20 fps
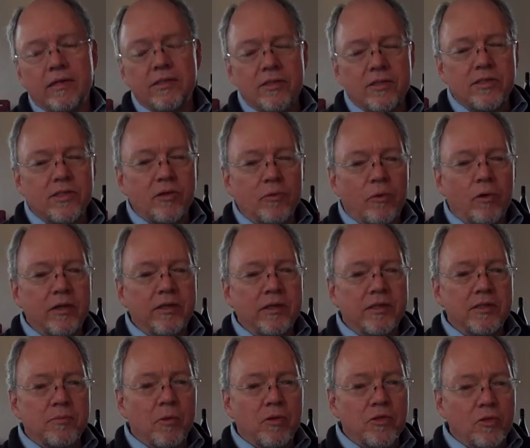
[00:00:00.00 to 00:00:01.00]
This is the one
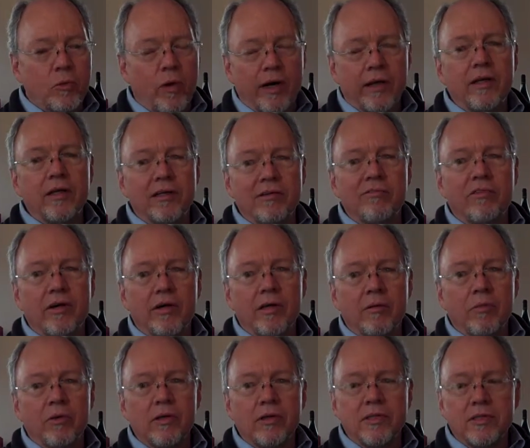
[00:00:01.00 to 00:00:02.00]
that's most widely
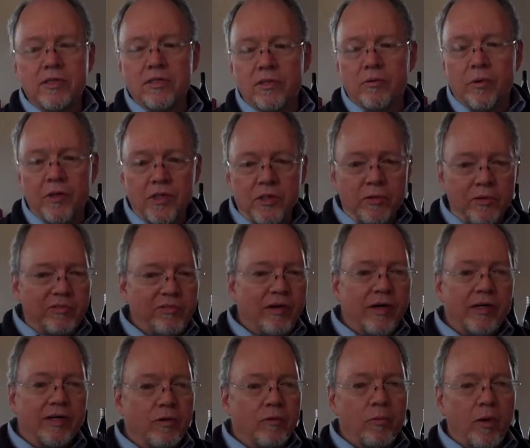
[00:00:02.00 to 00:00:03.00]
available. This is the one you would
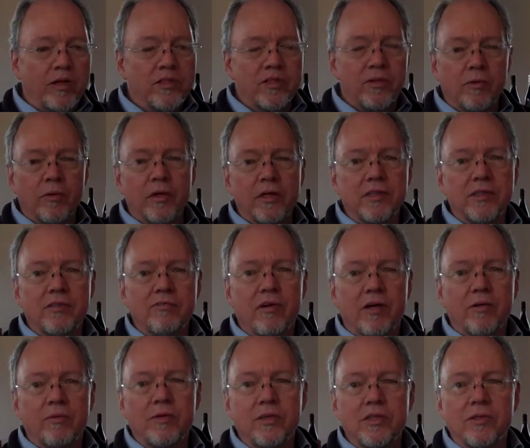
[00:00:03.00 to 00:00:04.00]
find at restaurants,
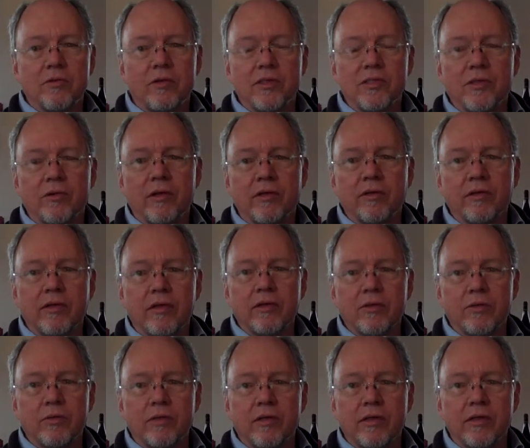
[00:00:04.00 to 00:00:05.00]
fine restaurants around the
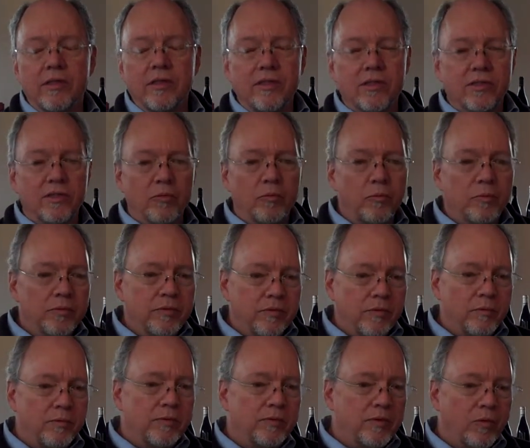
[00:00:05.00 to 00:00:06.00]
country, and this is
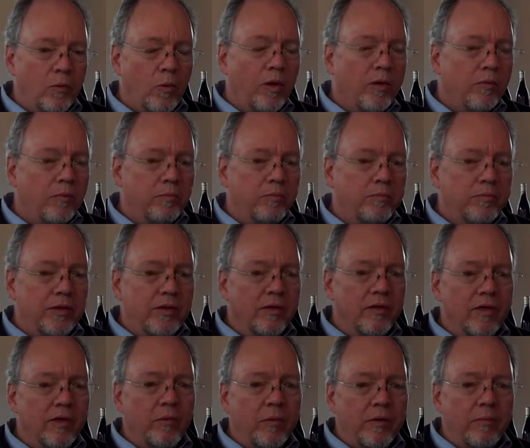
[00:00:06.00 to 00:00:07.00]
the one Pinot
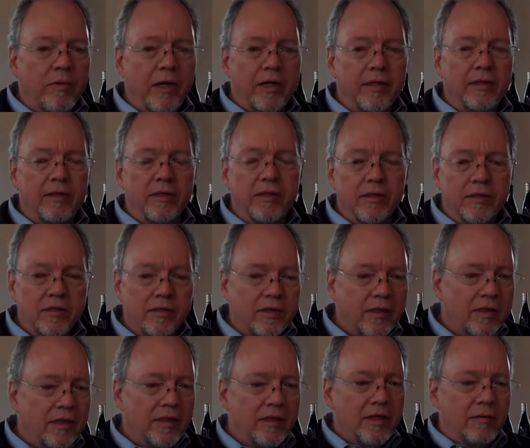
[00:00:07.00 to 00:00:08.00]
that we make that is
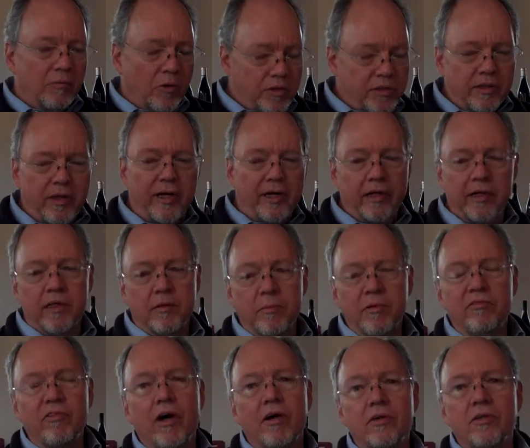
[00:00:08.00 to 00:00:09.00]
most likely to be
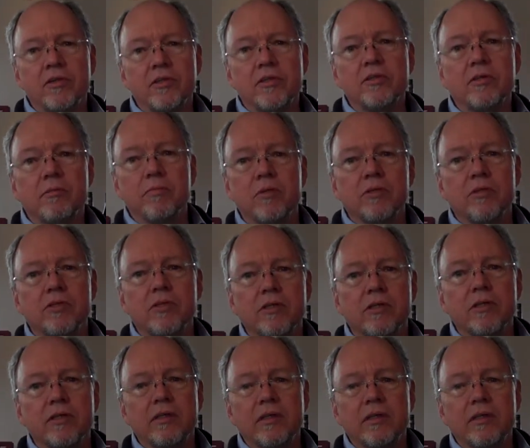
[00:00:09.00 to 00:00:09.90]
found in distribution.